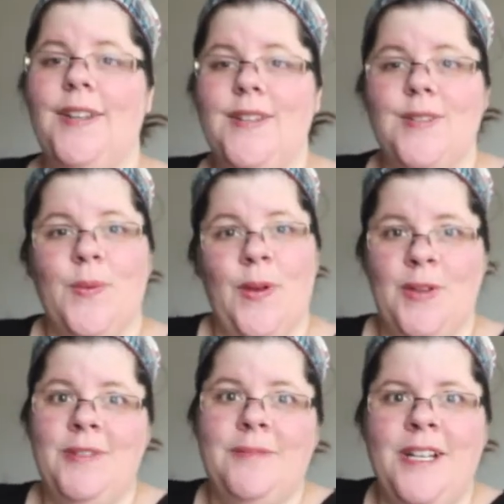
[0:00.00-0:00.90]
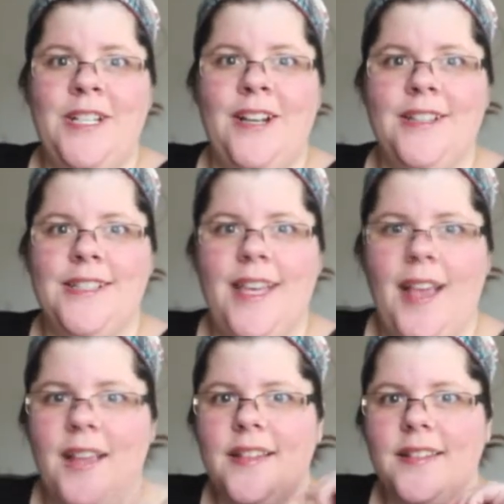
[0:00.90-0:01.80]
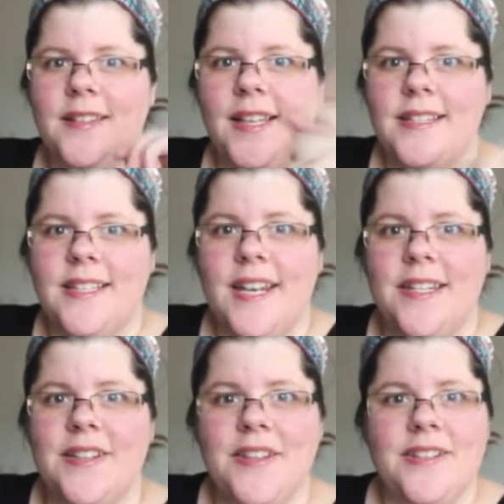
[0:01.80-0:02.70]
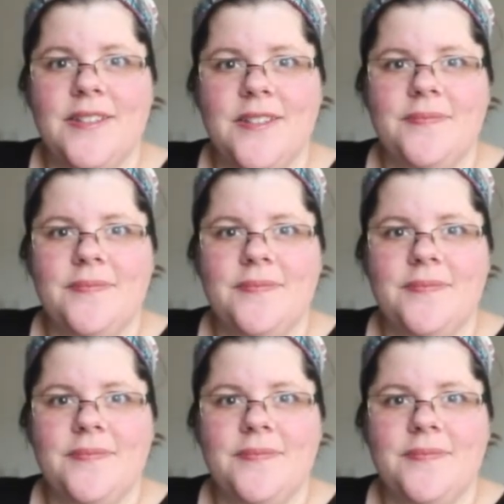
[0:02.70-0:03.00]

So welcome to my channel today. Let's get into this.